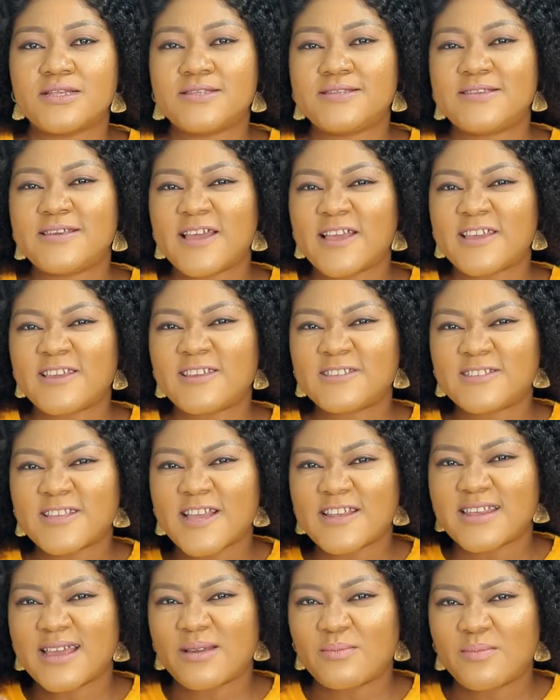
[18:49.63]
They are
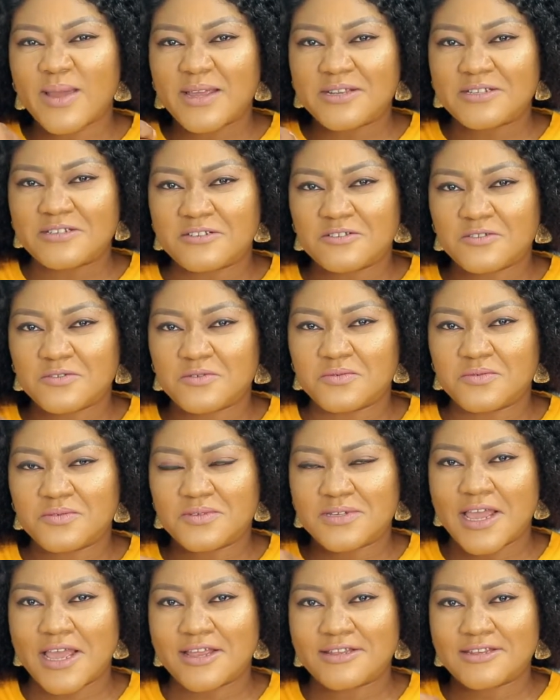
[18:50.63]
inside their mind, you know,
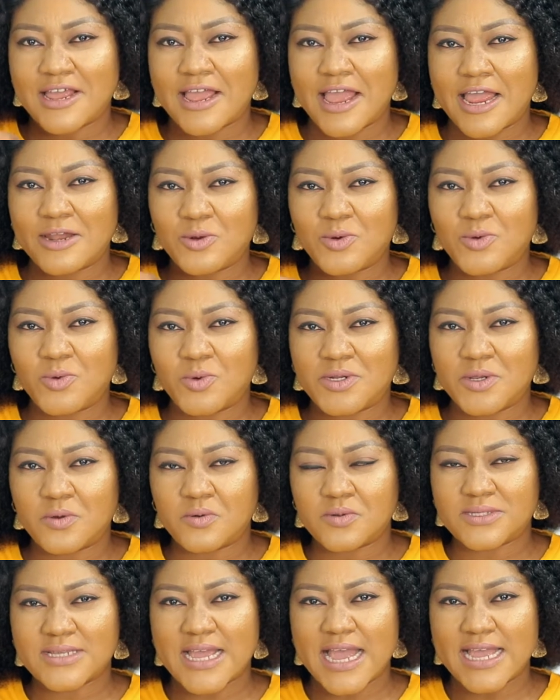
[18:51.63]
they
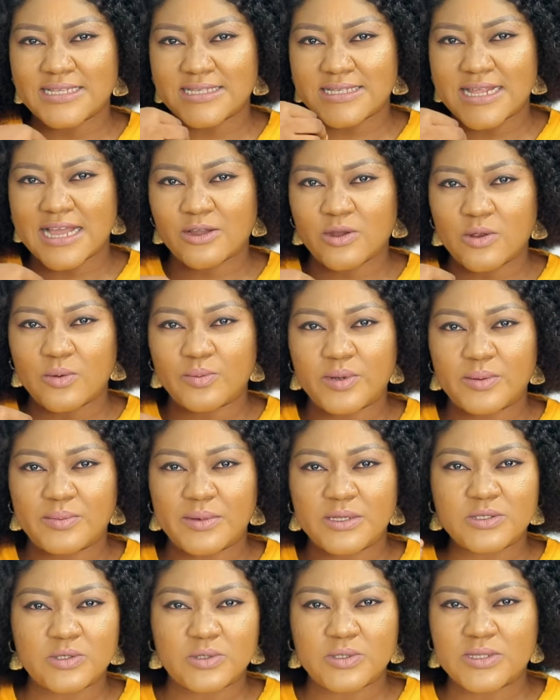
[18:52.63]
will tie that
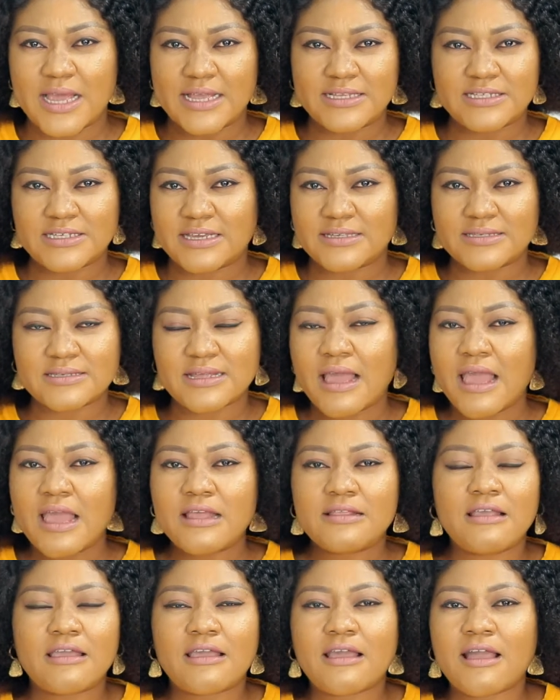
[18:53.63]
compliment to their chest.
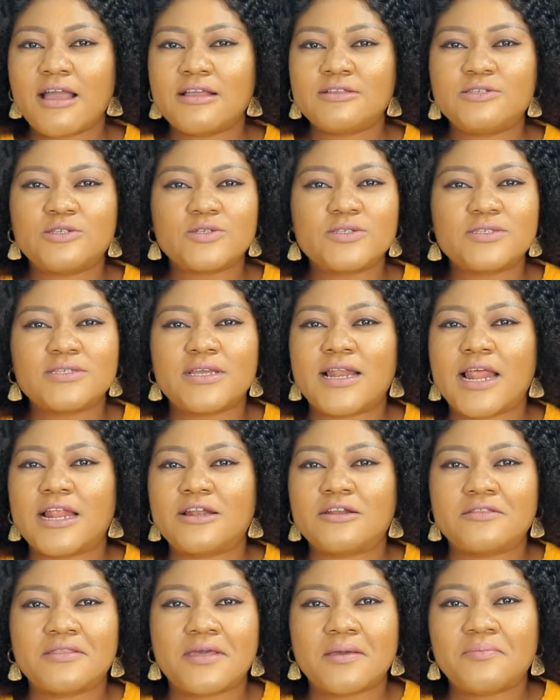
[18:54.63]
They can't just tell
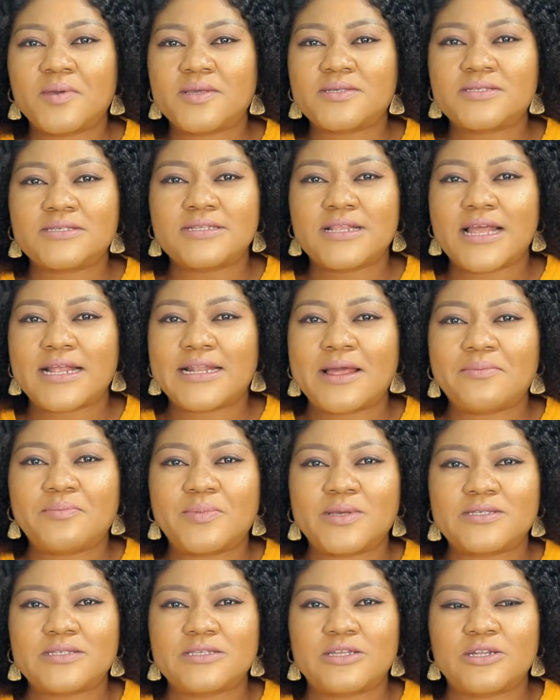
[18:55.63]
another person that
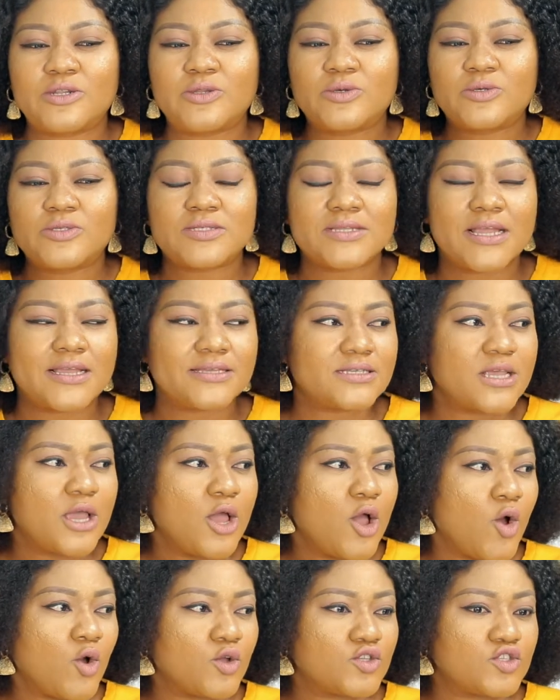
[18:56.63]
person looks nice
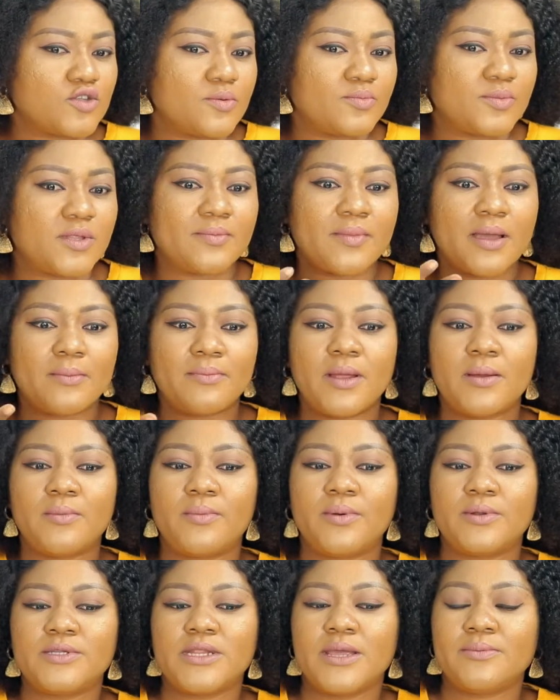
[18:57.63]
or something
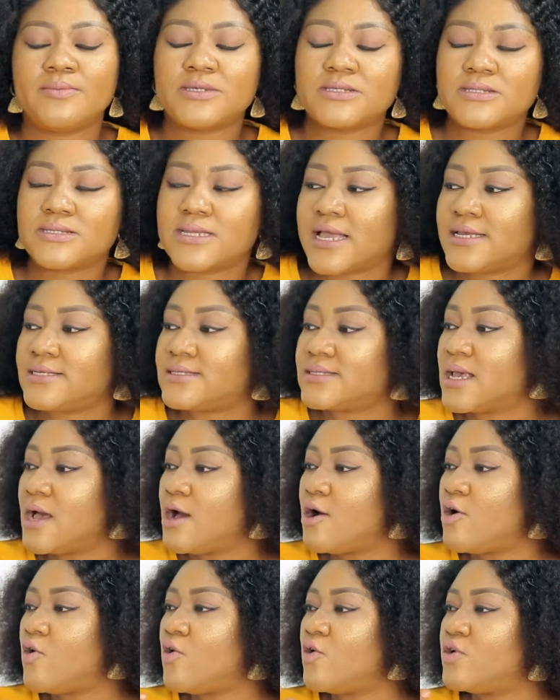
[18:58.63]
about them is nice,
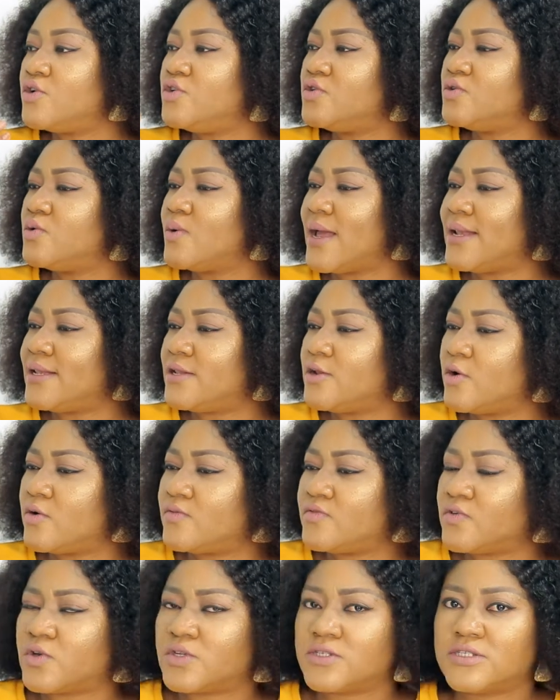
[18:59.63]
or, you know, I
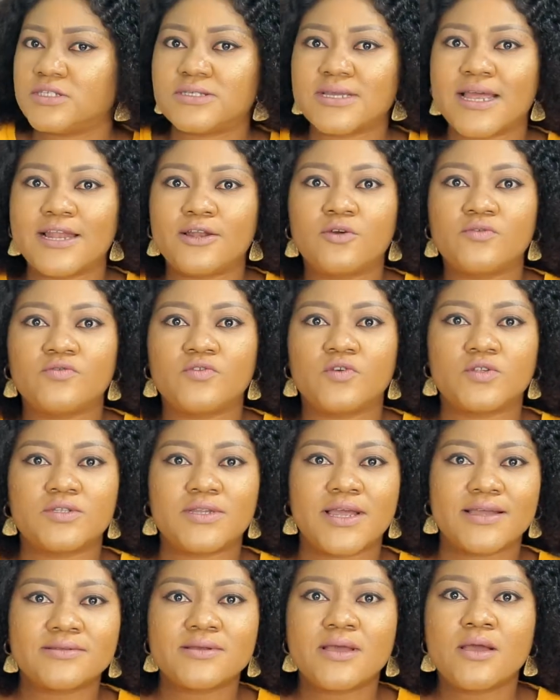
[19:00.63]
love your this, I love your that.